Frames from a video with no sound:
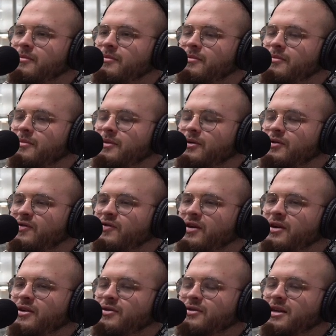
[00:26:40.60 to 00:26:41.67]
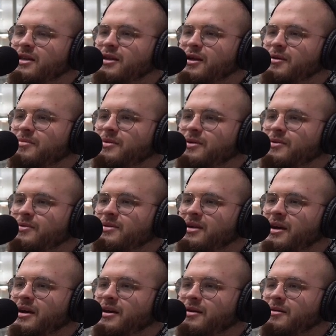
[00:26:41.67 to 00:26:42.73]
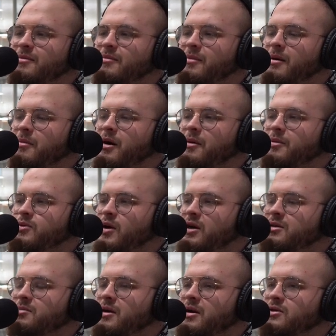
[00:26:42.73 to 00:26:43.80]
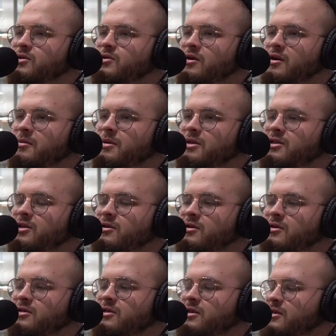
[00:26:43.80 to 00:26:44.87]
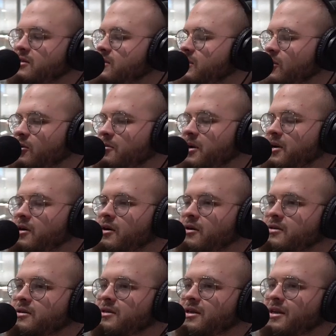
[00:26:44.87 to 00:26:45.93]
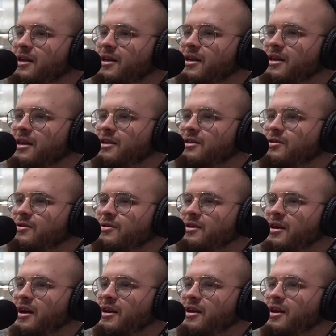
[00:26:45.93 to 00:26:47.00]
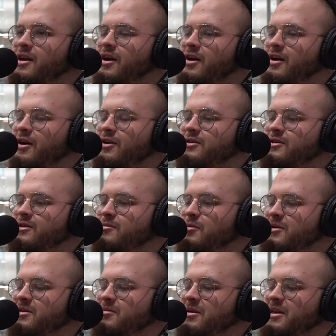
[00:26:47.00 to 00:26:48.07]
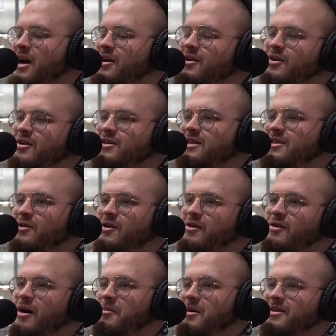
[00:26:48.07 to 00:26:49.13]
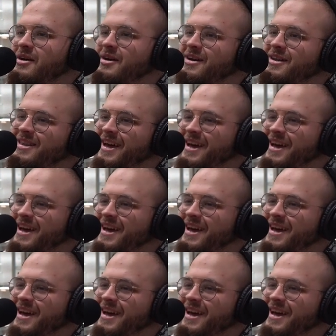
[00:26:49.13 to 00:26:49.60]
Yeah, it was funny. There was a clip. He was like, my mom was watching me on stream, and she heard me curse, and she was like, aren't you supposed to be not cursing during Ramadan?